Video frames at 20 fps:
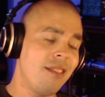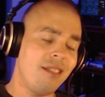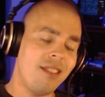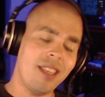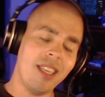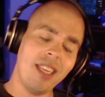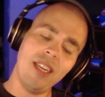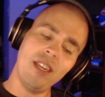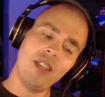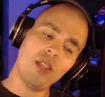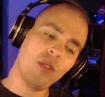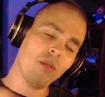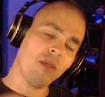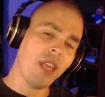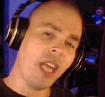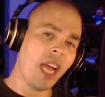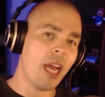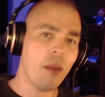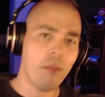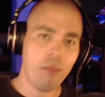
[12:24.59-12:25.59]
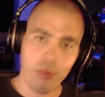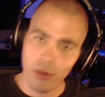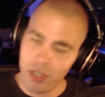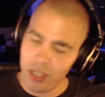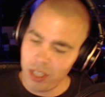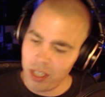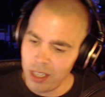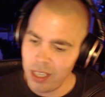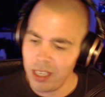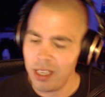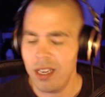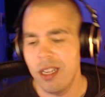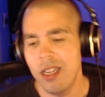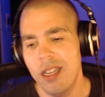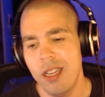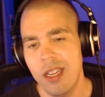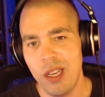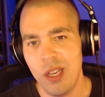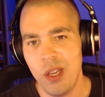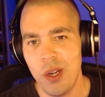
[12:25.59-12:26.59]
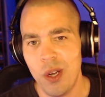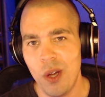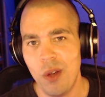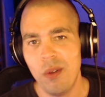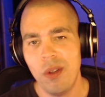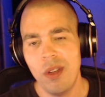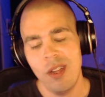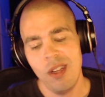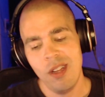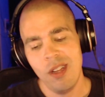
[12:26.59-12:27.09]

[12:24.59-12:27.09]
10 is kind of pushing it, you know,